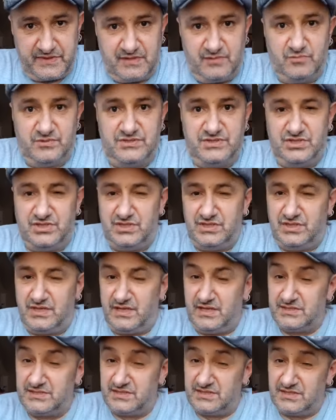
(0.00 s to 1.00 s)
Was
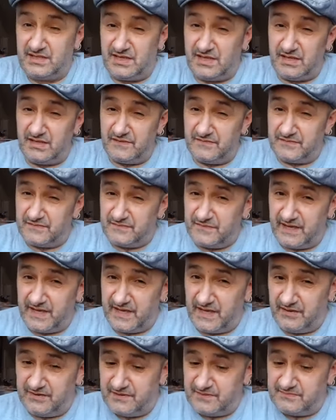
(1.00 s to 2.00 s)
just out of,
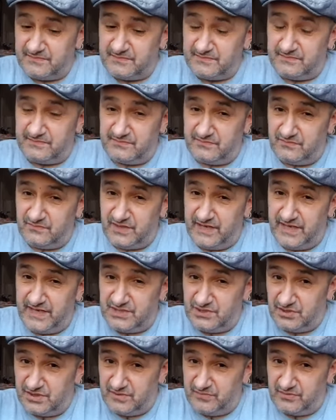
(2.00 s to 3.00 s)
out of the
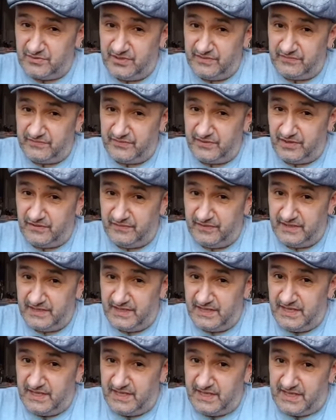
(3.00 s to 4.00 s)
range on the periphery of
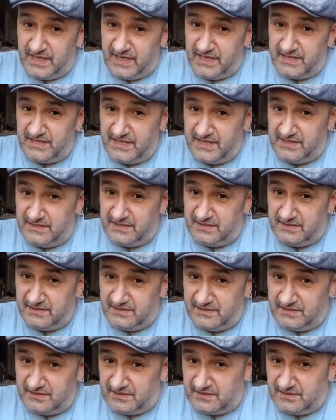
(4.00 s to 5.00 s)
it. And then
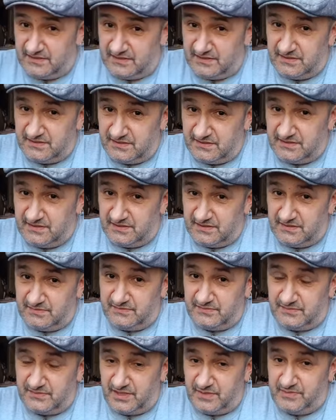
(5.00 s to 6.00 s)

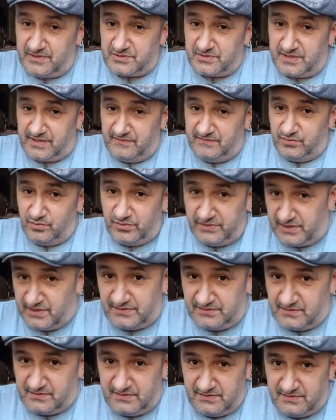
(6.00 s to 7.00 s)
Lopez would come forward
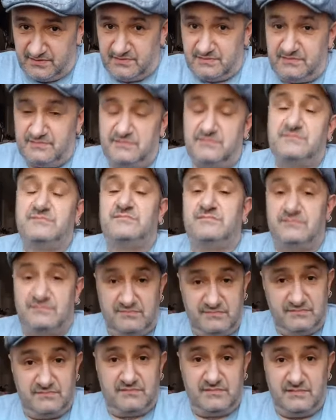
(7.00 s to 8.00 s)
and
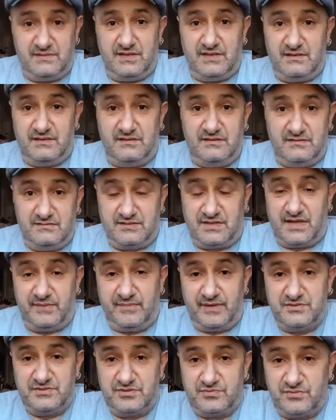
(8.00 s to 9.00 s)
uh,
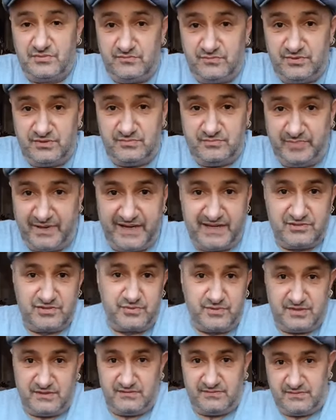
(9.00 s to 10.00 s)
Kambosos would, would pounce
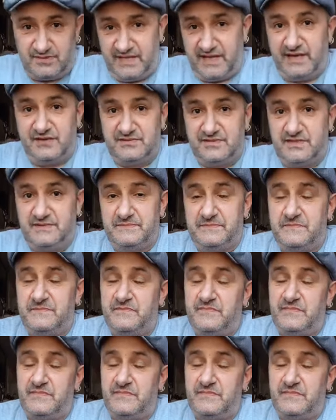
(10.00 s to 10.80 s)
with a counter.